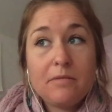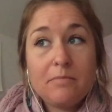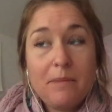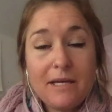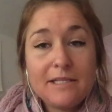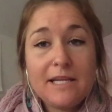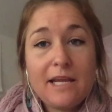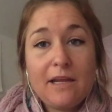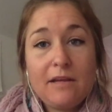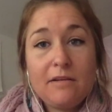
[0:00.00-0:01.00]

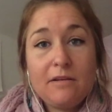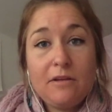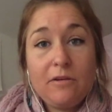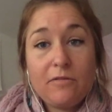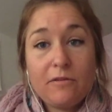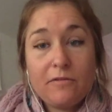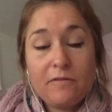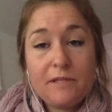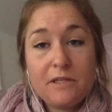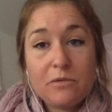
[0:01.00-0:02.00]
meditate, for
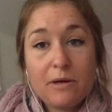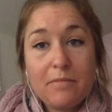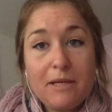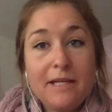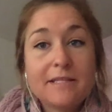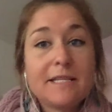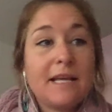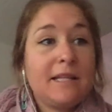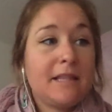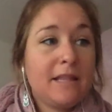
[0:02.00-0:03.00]
15, 20 minutes,
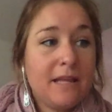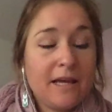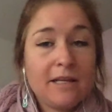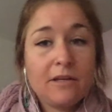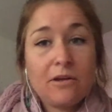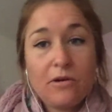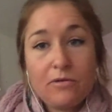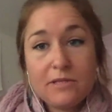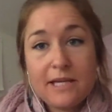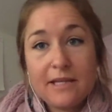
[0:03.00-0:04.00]
and then go
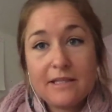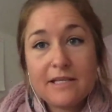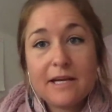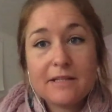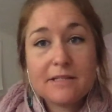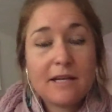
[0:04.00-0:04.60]
take the test.